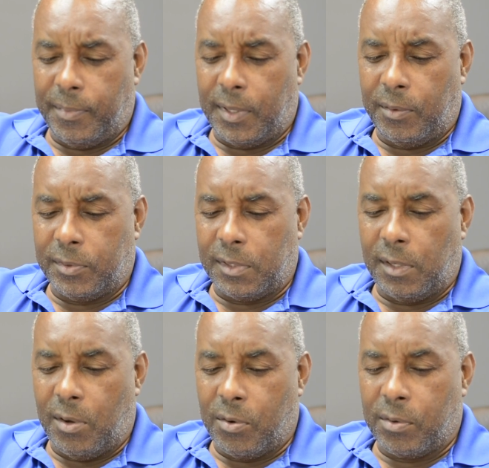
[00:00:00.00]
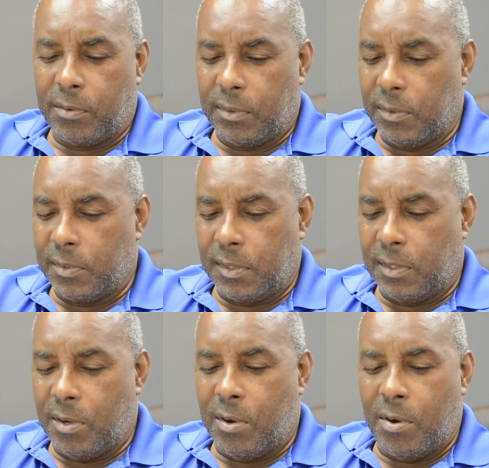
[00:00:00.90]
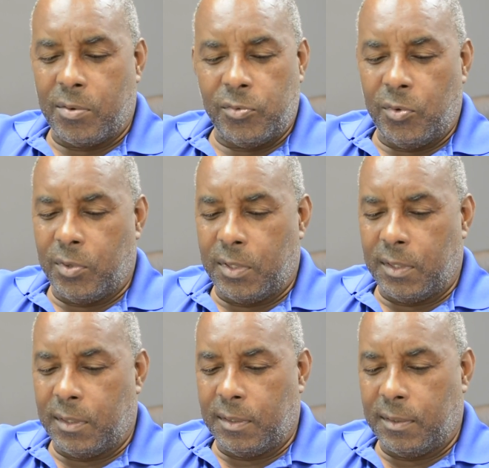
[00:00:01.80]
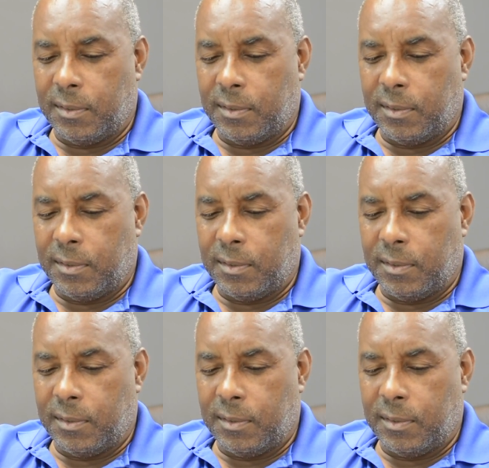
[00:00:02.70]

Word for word: but it was a long, it was a long road and